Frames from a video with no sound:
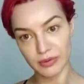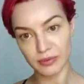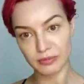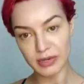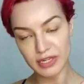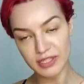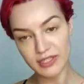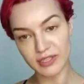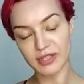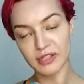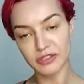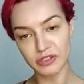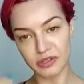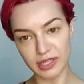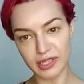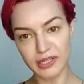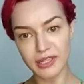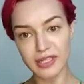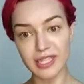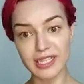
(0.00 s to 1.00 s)
personal
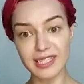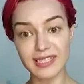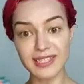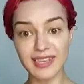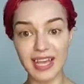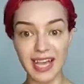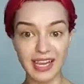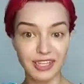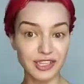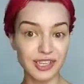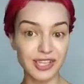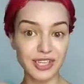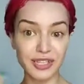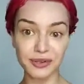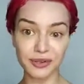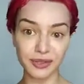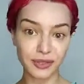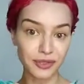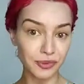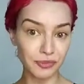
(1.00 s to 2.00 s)
trainer is actually
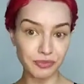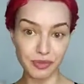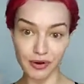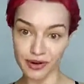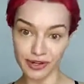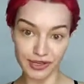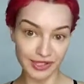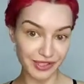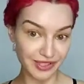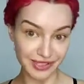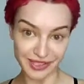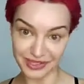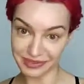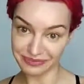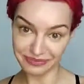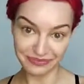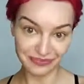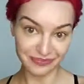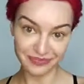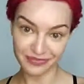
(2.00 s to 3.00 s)
your new partner,
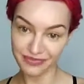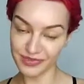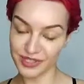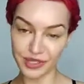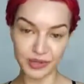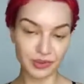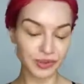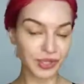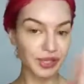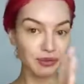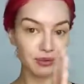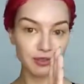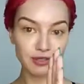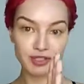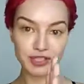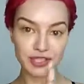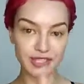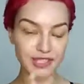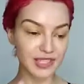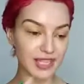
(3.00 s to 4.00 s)
so he will
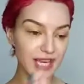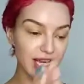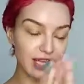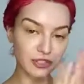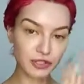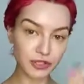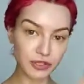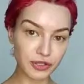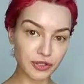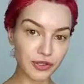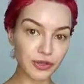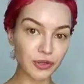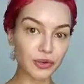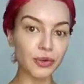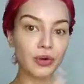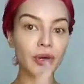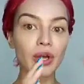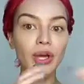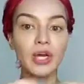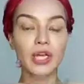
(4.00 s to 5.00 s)
just say to
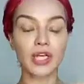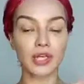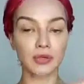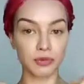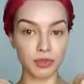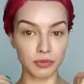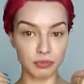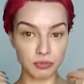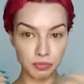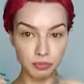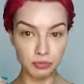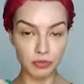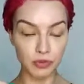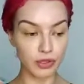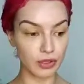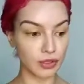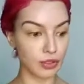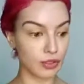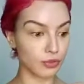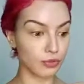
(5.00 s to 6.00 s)
you, he will
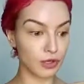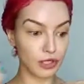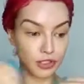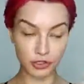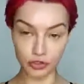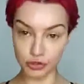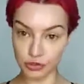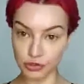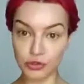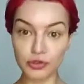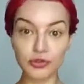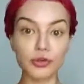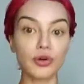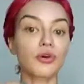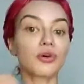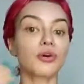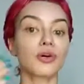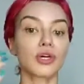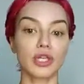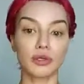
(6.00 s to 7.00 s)
what to
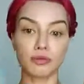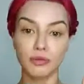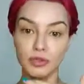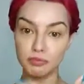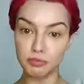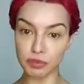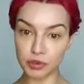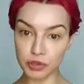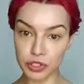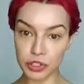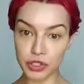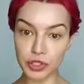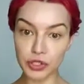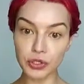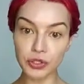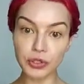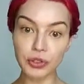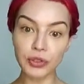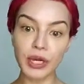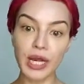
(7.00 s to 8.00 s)
do, he will push
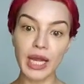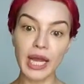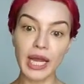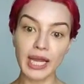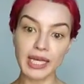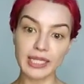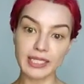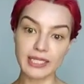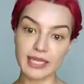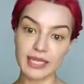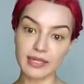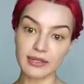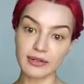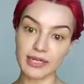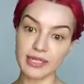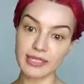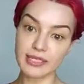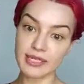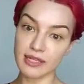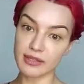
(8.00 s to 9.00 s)
you,
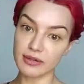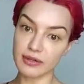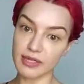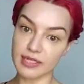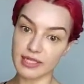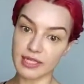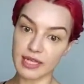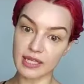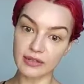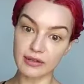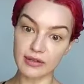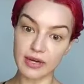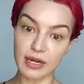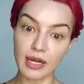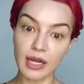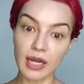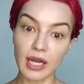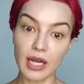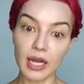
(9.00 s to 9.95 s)
etc, etc, etc.